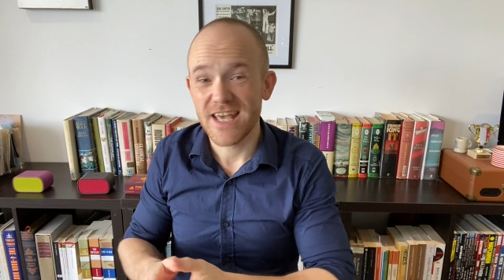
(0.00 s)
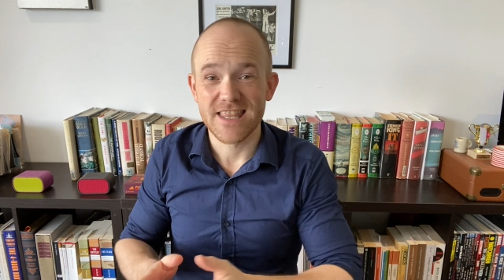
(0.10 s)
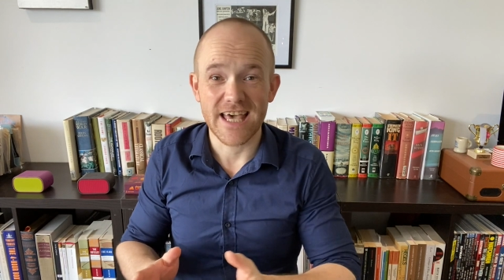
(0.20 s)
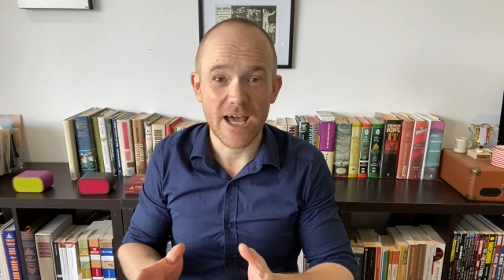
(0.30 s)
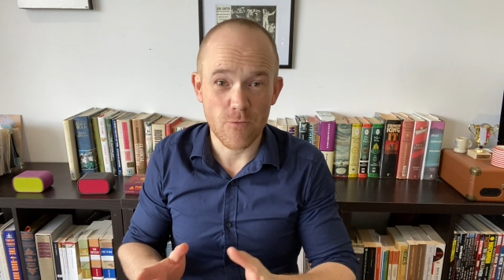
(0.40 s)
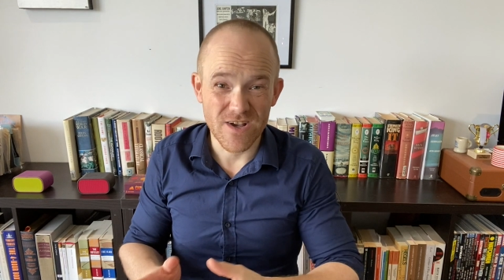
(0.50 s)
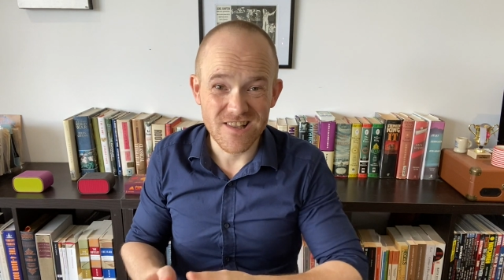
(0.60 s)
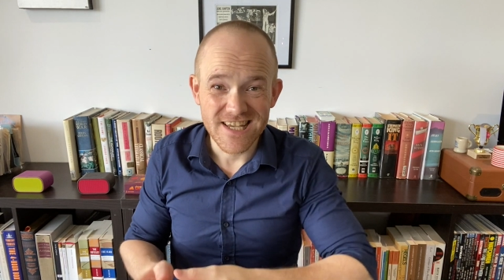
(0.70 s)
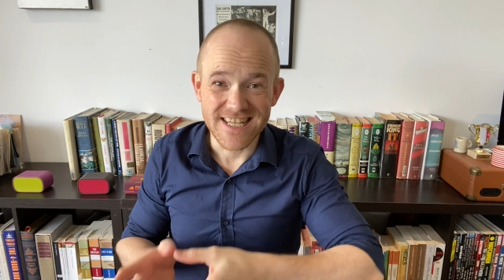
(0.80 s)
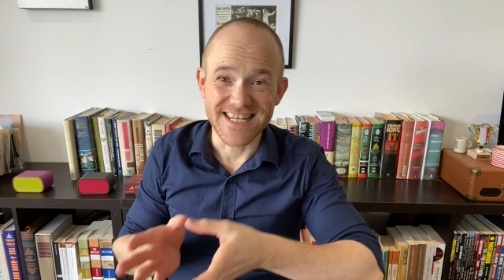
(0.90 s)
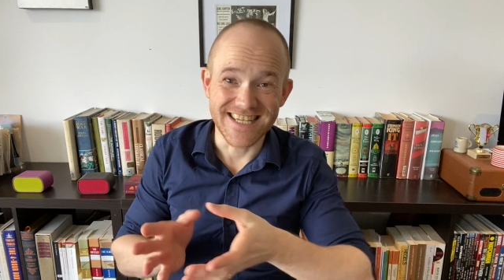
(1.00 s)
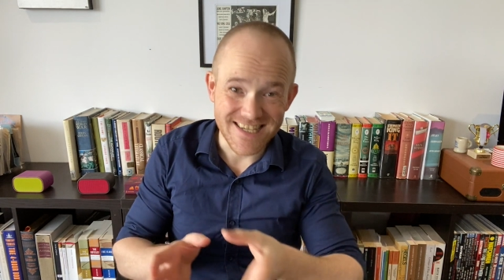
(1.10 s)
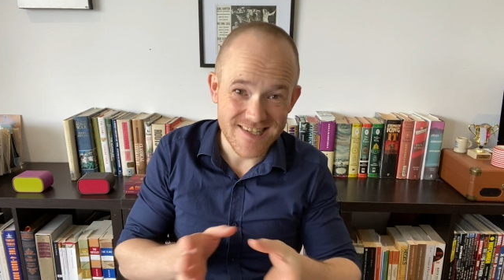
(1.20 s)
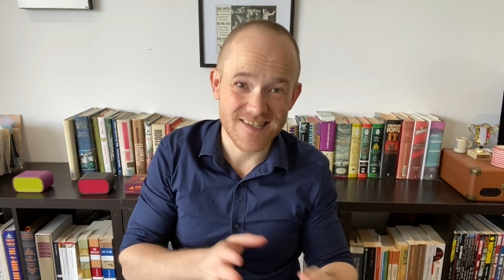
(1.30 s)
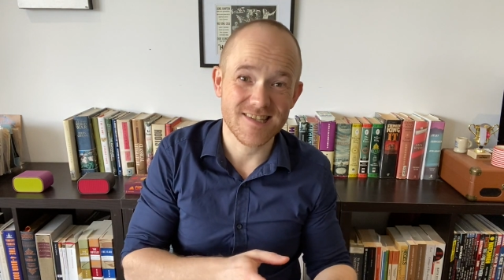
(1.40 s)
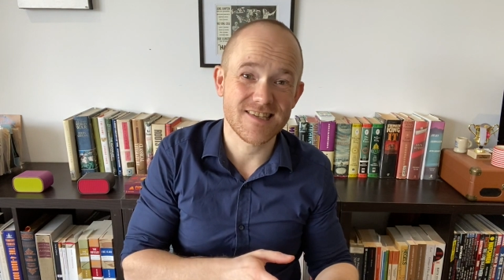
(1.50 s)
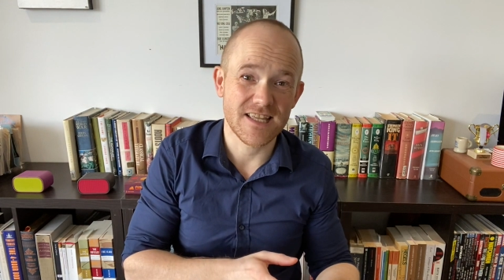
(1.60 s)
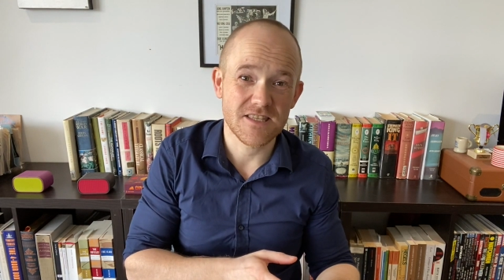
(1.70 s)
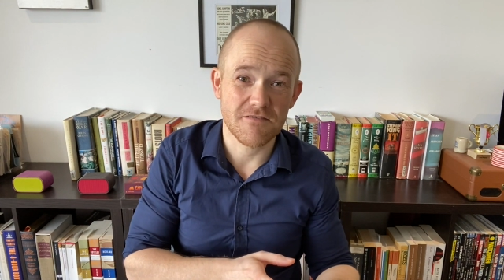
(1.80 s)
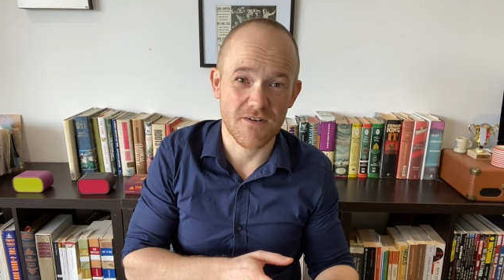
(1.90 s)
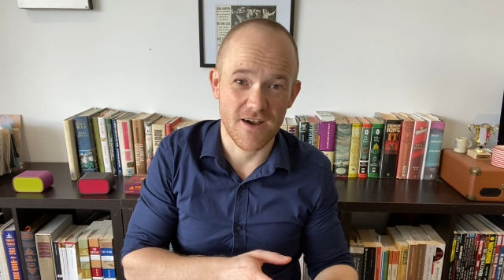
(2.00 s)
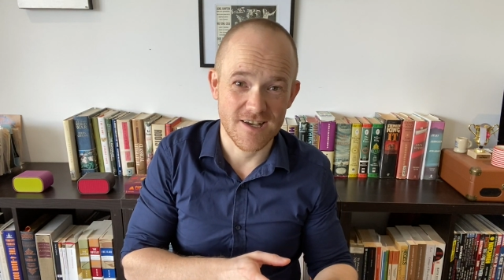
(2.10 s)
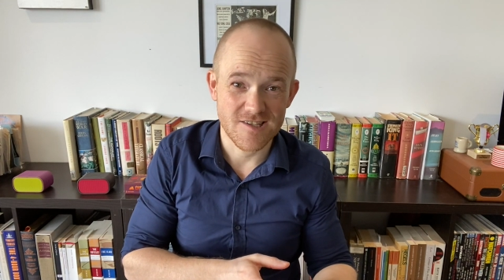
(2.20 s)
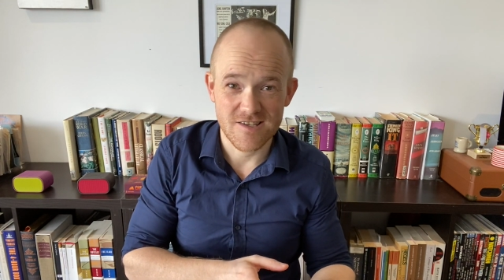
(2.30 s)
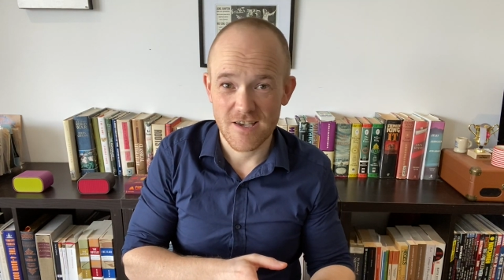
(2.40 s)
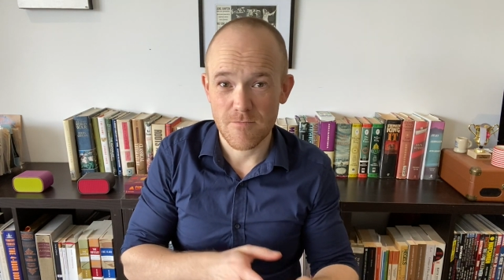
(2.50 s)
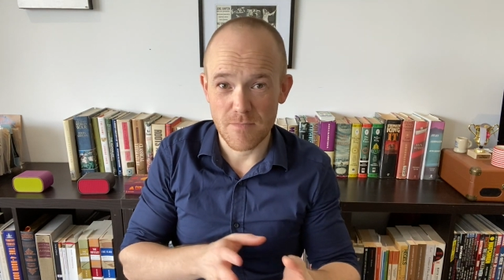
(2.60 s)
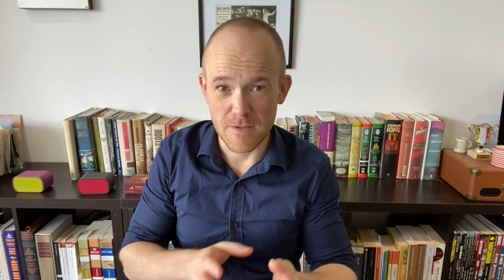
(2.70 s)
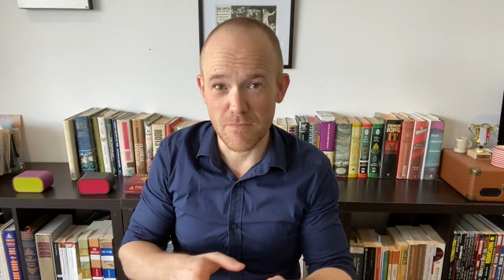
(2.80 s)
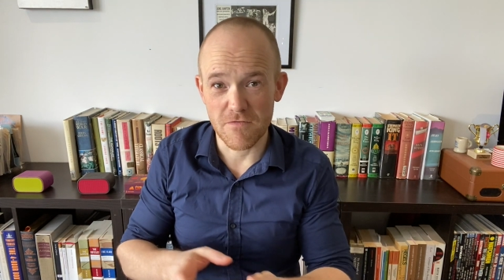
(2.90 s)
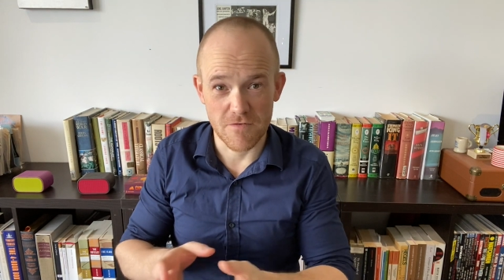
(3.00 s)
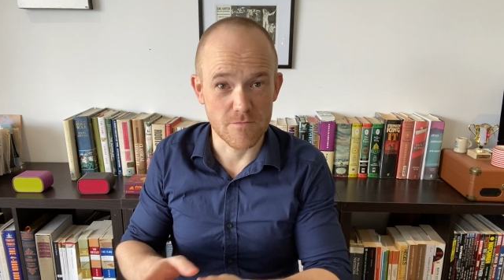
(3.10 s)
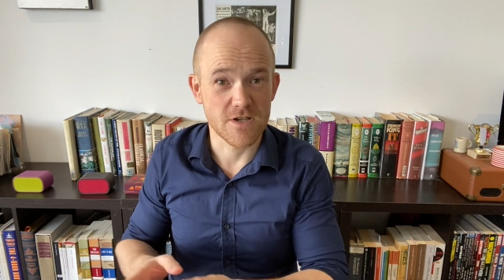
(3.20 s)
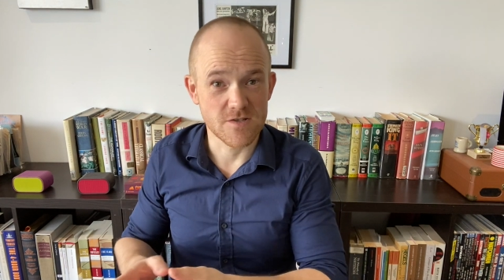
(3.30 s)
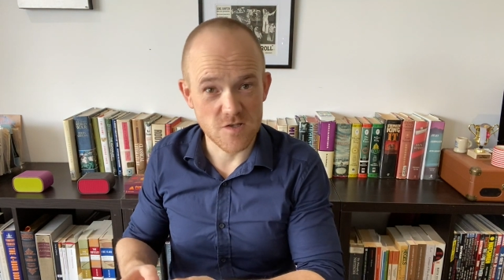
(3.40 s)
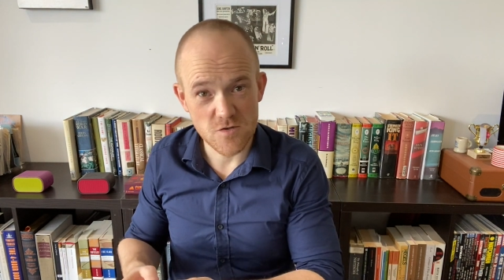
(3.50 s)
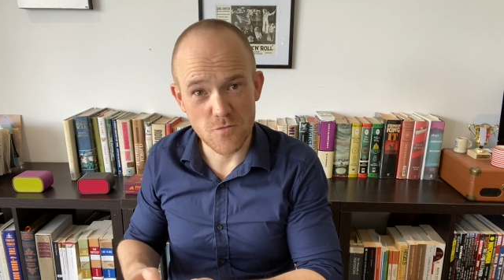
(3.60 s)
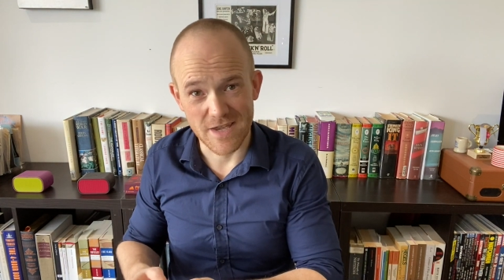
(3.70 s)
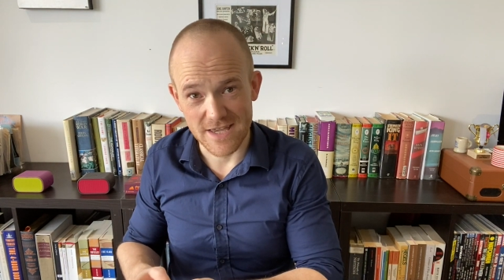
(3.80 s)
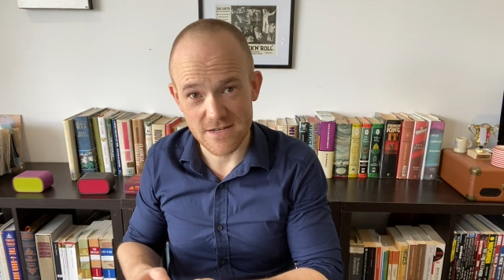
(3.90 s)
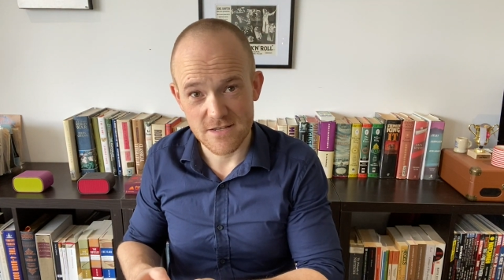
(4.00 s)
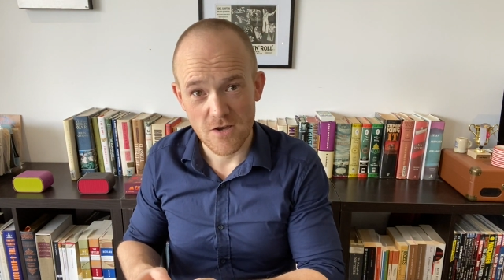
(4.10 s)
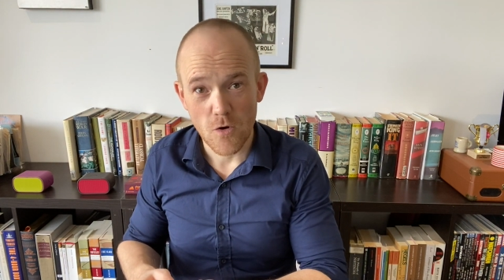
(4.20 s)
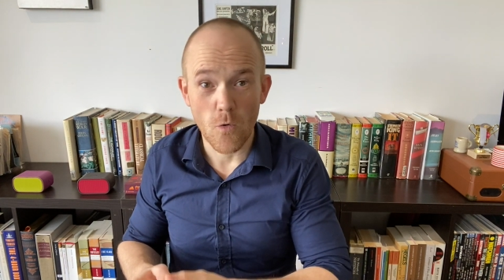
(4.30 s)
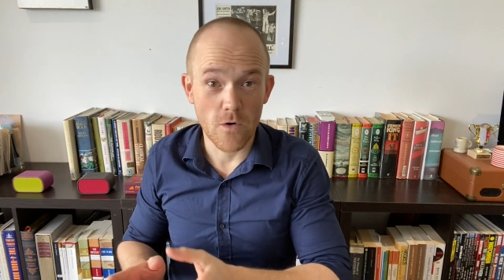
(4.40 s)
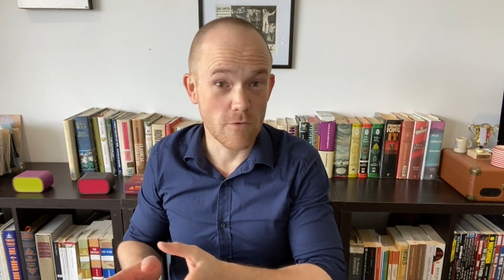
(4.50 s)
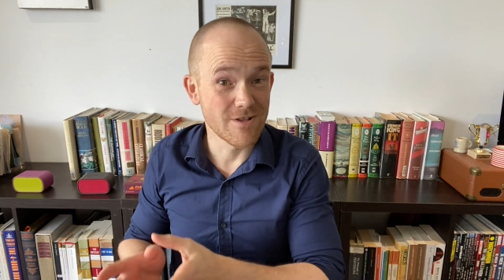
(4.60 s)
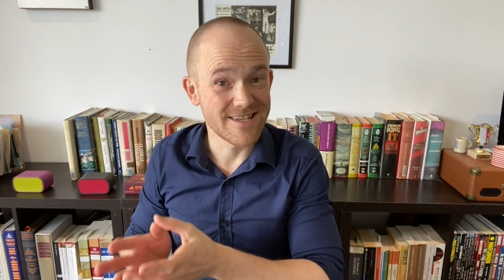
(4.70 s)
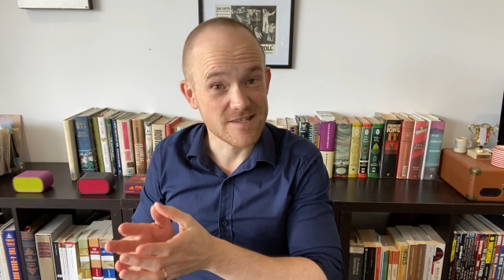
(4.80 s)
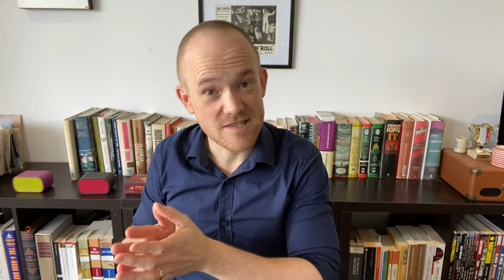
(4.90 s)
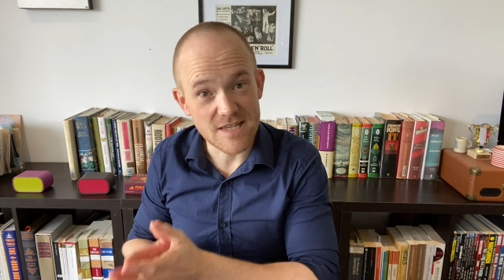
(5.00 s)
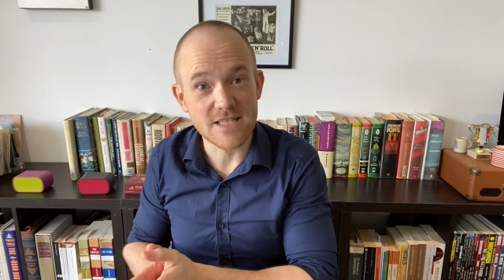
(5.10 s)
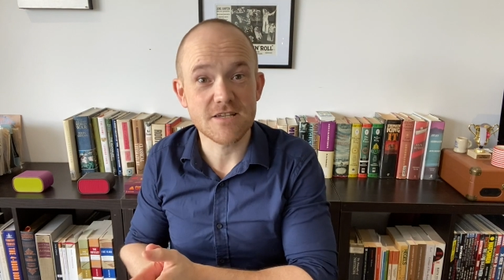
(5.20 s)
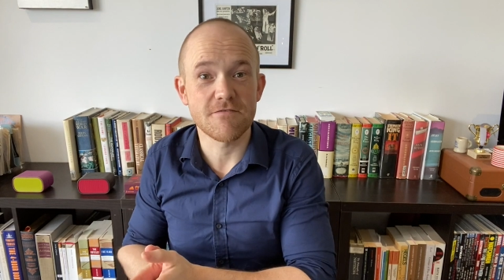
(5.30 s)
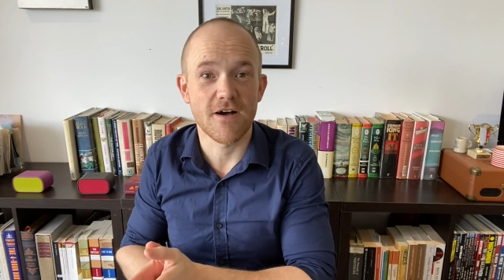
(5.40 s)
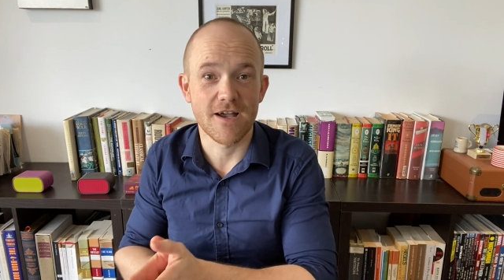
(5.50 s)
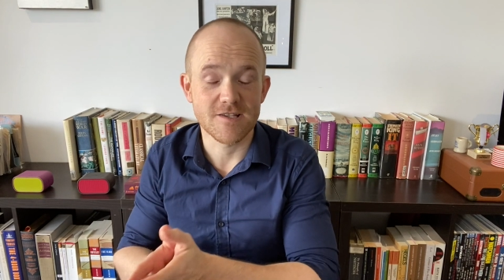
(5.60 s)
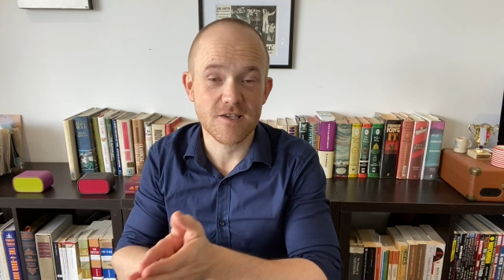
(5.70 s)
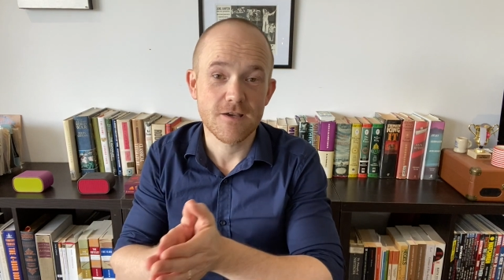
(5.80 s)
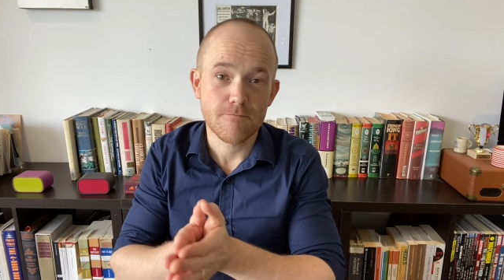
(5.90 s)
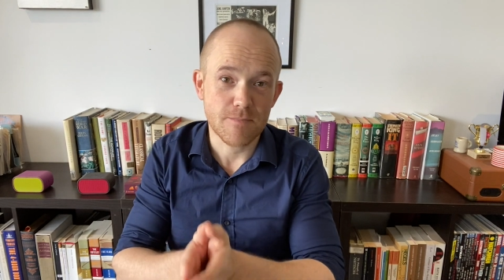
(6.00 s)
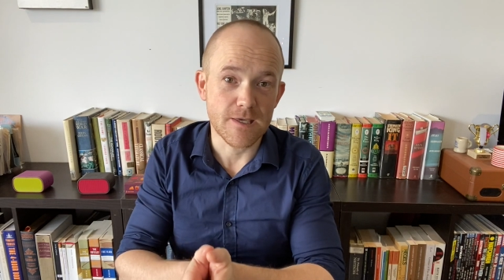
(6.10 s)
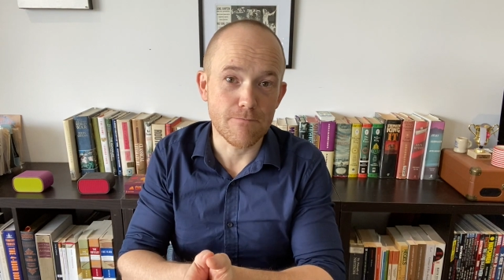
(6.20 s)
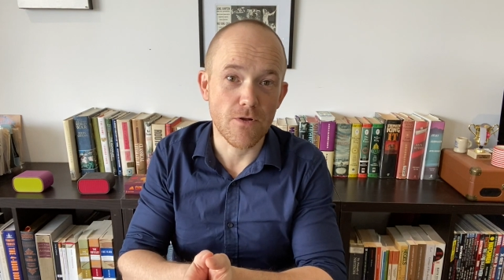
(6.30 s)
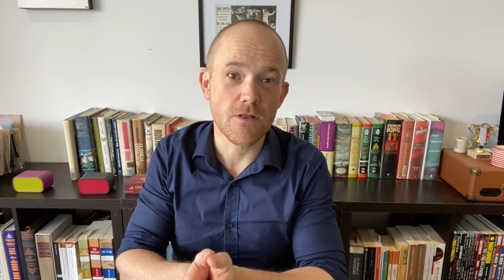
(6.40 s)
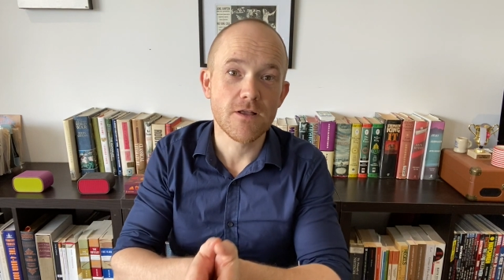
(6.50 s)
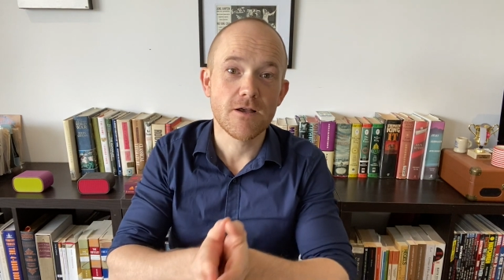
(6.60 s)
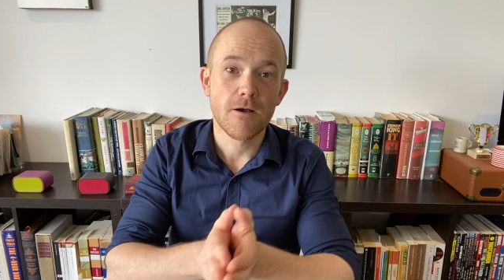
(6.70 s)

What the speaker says: That will disincentivize people from consuming it, or it will incentivize people